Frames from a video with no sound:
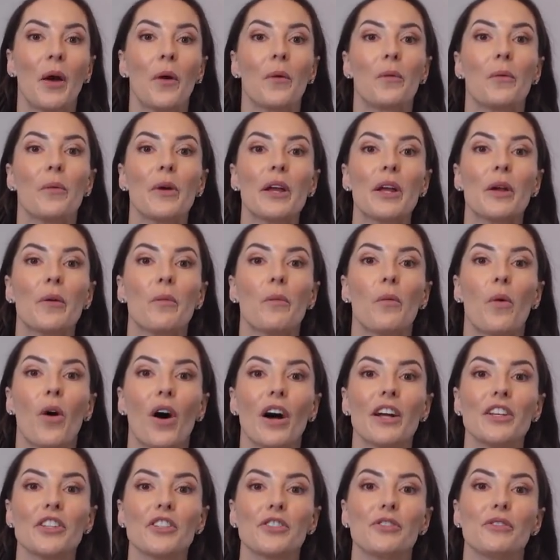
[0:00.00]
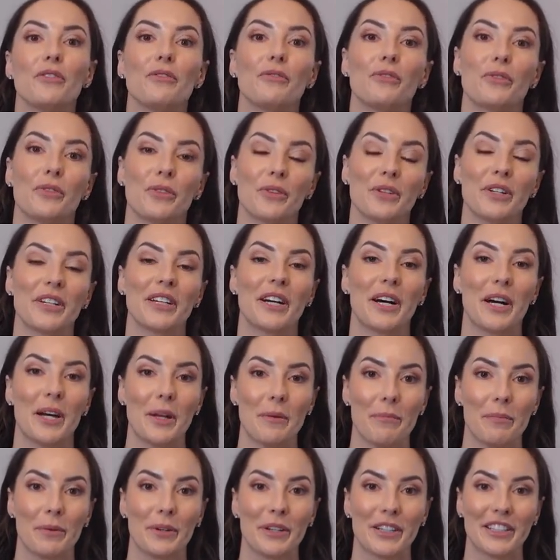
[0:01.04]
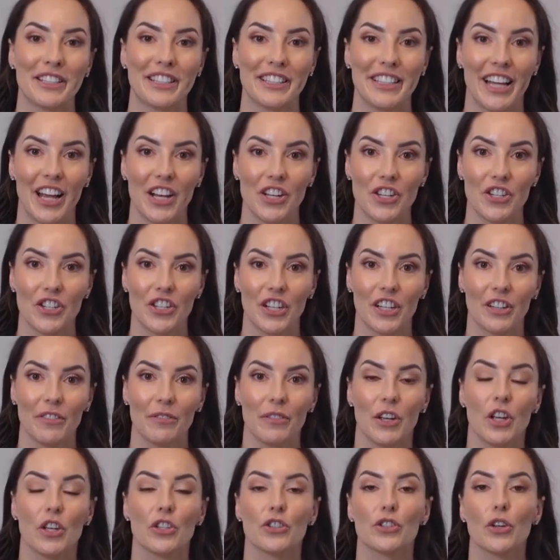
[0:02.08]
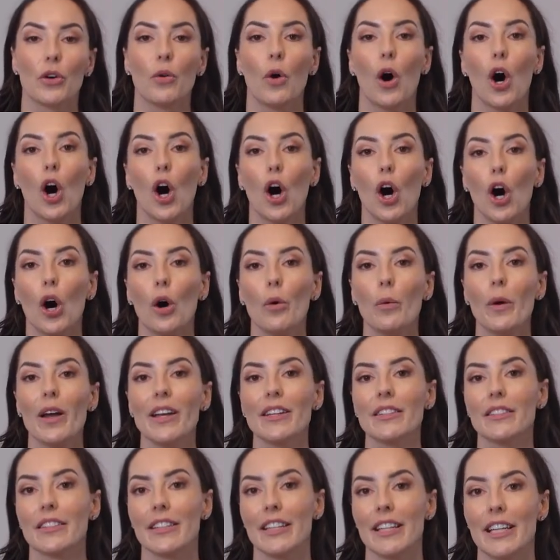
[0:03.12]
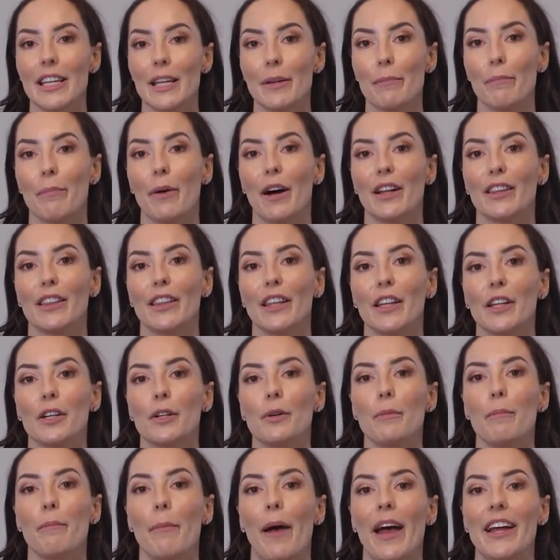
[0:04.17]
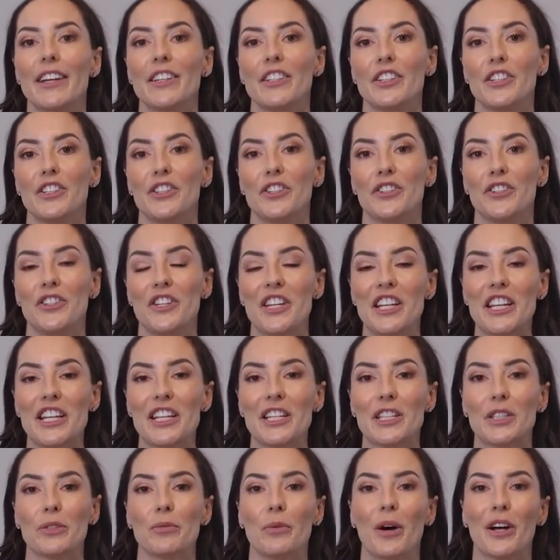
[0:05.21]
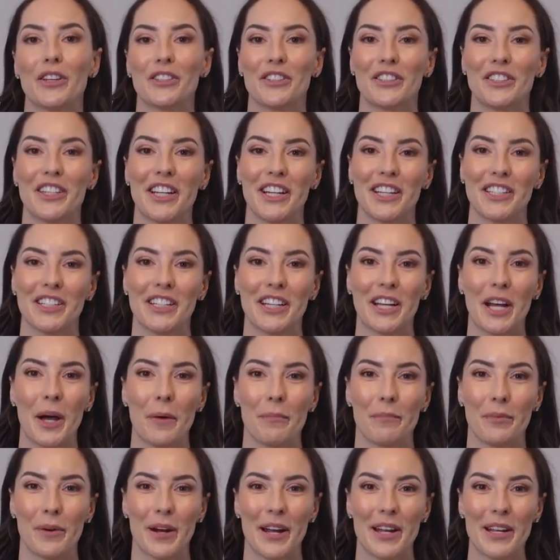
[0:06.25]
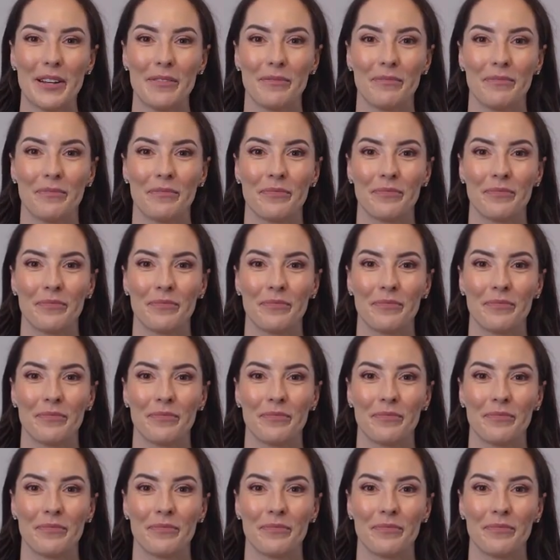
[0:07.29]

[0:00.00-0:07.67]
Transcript: we want to avoid hyperextension, so always keep a little bend in your knees while standing upright.